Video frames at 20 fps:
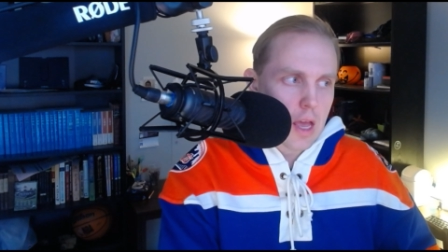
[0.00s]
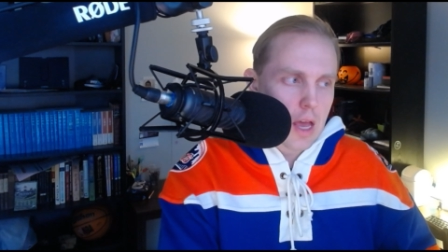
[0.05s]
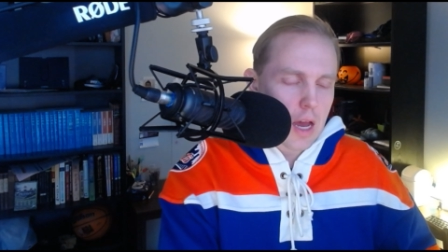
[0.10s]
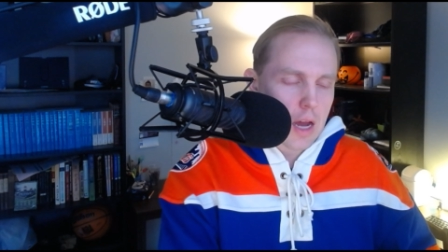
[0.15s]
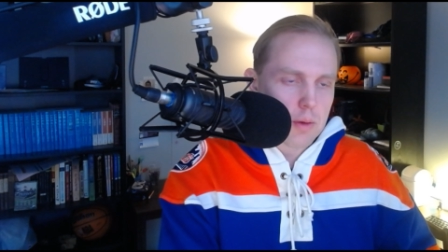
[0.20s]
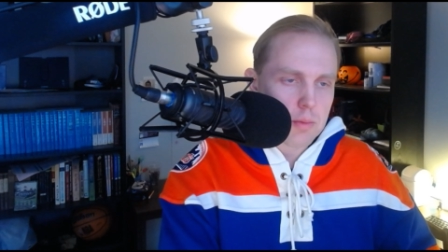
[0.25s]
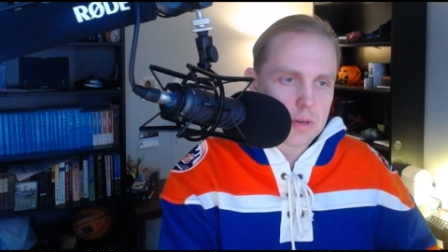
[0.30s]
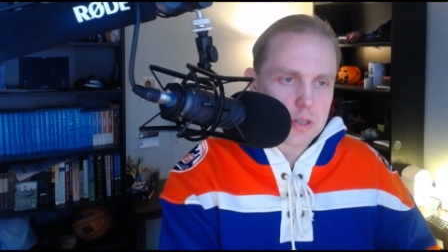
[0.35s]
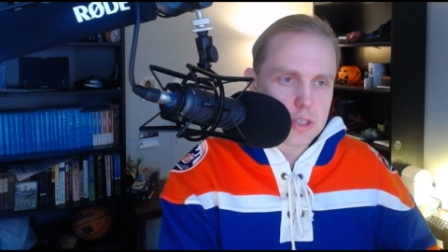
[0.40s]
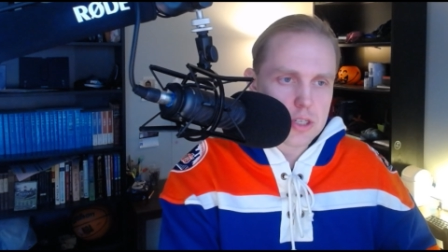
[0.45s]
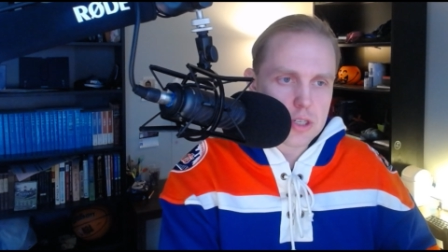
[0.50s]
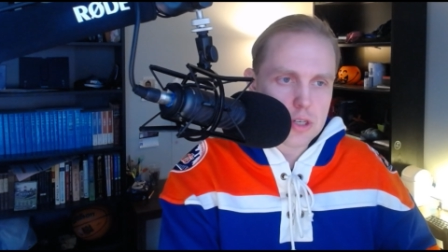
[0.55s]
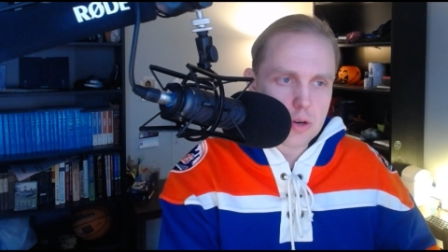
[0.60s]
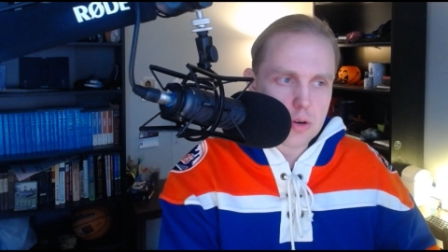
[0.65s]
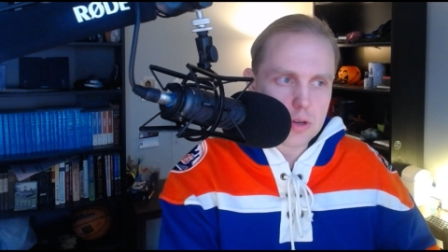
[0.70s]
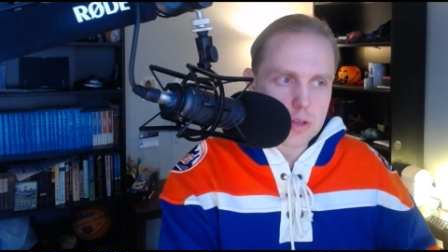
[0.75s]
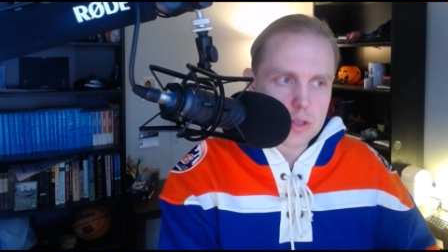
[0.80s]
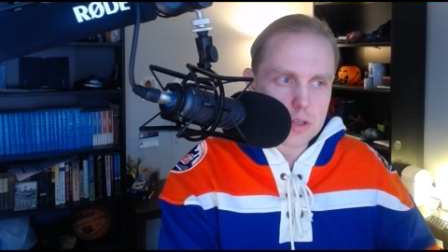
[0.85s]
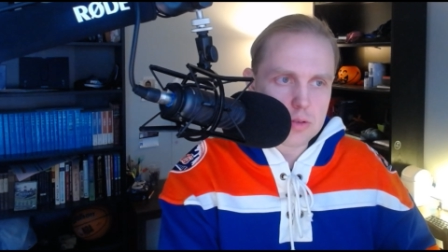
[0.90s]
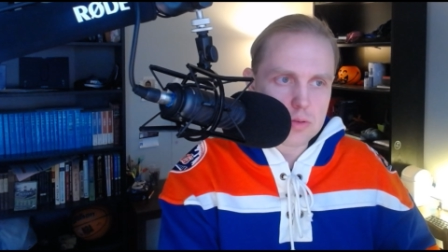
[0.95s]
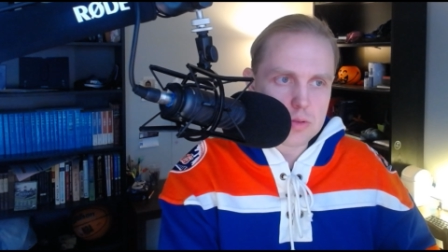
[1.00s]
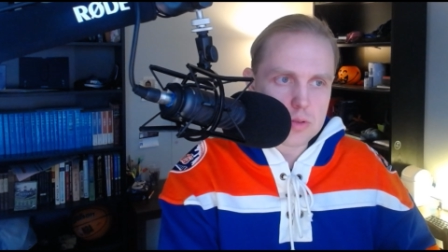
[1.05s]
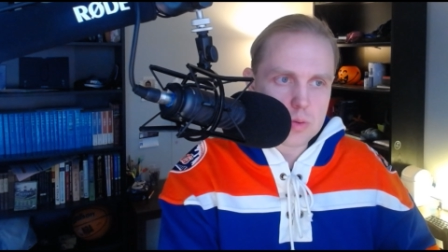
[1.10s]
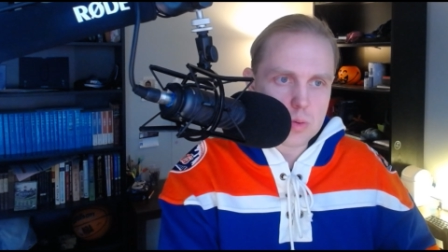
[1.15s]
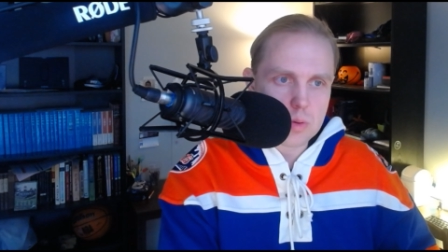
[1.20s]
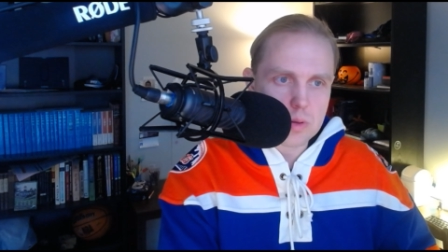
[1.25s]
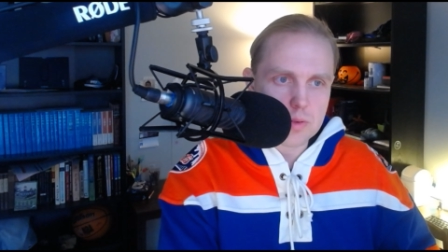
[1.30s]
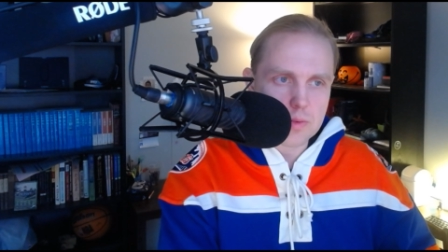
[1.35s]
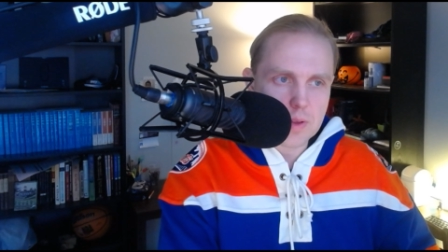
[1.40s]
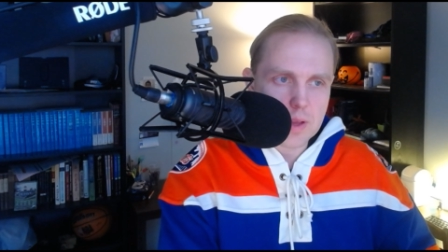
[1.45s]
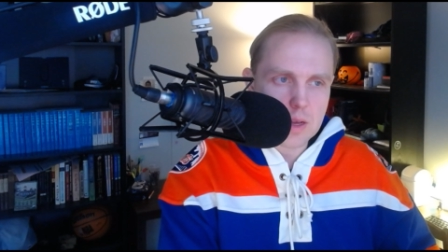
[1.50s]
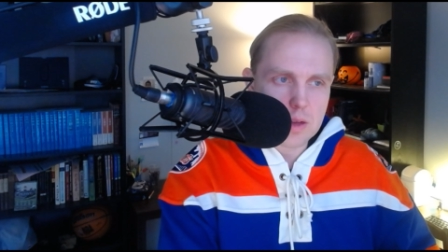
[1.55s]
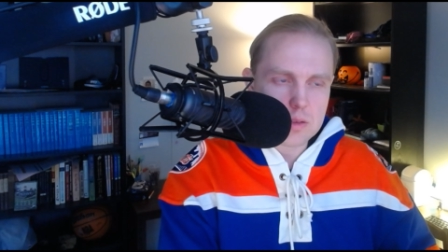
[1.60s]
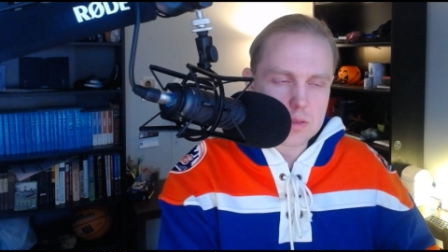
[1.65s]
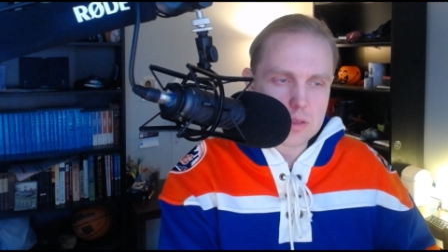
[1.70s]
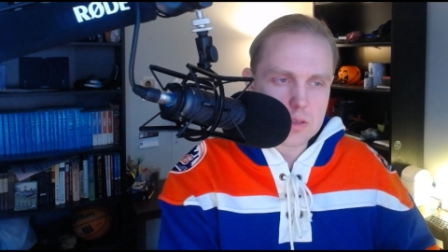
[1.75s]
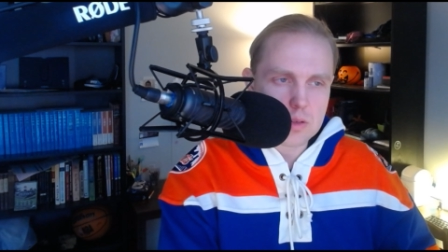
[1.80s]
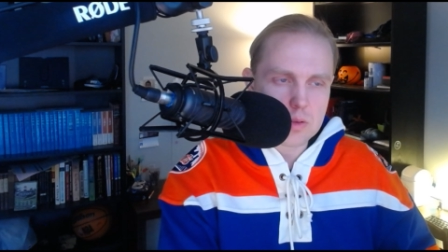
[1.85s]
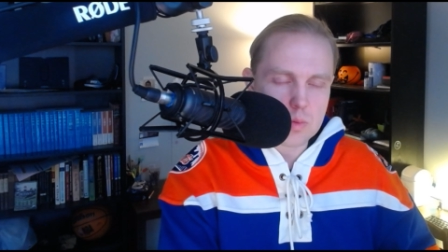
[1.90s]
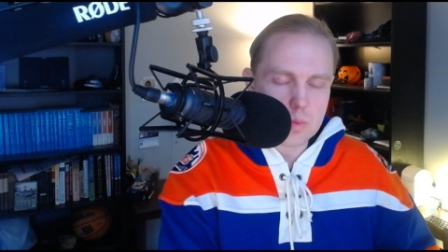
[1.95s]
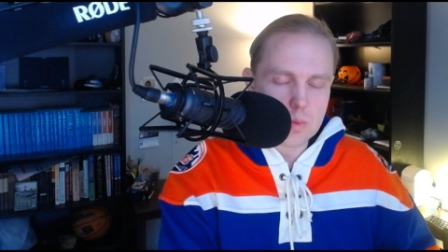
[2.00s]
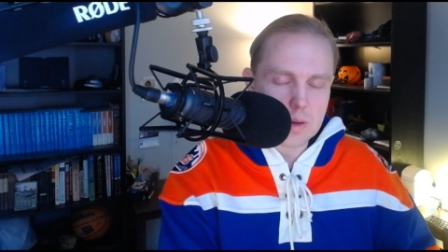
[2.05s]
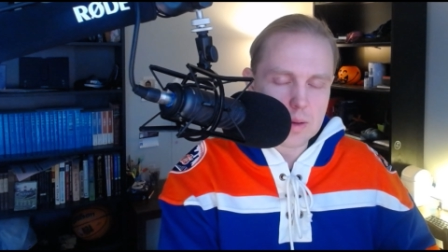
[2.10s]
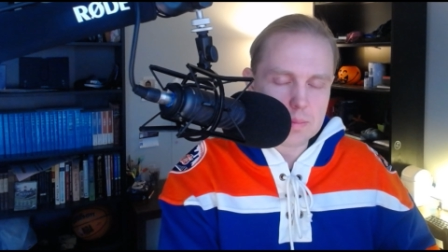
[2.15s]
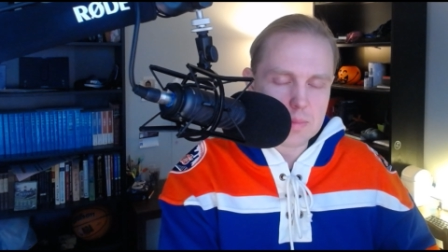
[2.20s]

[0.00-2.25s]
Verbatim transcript: I want to show you sort of how to uh,